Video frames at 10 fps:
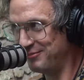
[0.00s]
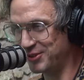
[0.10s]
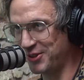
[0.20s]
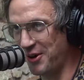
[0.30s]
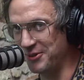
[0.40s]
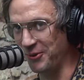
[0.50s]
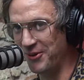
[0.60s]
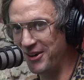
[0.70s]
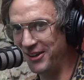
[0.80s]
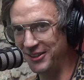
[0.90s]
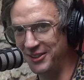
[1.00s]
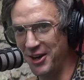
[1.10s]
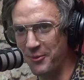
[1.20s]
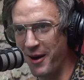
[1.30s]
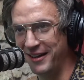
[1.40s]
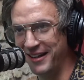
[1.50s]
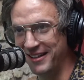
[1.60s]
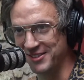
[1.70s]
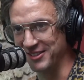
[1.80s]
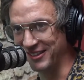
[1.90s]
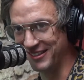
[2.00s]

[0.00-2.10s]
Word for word: starting to really know my answer.